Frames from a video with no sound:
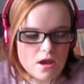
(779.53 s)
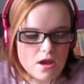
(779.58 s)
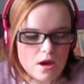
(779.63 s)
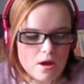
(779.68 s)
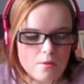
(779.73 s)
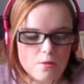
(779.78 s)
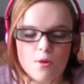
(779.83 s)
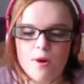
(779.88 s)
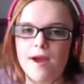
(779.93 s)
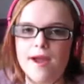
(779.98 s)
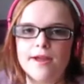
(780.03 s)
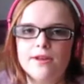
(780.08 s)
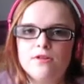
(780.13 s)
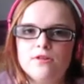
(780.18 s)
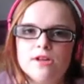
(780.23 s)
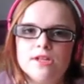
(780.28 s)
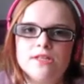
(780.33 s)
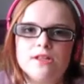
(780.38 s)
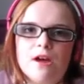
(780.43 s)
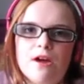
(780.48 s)
I'm quite
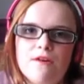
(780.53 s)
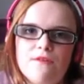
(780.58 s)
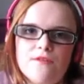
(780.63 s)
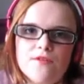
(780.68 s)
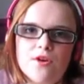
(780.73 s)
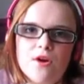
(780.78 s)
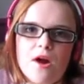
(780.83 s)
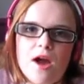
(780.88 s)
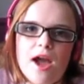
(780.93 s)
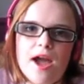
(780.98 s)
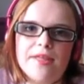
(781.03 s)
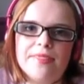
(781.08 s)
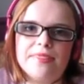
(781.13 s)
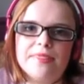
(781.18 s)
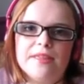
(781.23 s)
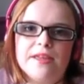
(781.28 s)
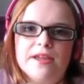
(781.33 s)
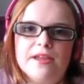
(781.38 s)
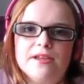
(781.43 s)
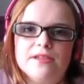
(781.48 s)
annoyed that I forgot I had
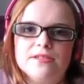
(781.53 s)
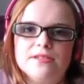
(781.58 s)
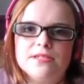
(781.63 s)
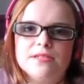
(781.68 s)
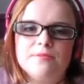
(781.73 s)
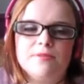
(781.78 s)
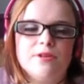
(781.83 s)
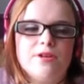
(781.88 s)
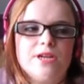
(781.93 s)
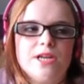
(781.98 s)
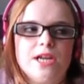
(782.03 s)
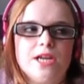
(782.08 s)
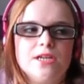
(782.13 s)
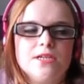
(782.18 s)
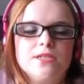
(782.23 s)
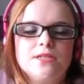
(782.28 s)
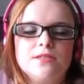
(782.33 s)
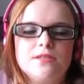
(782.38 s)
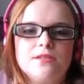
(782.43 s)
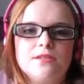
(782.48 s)
these, to be
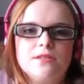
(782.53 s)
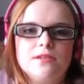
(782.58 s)
honest.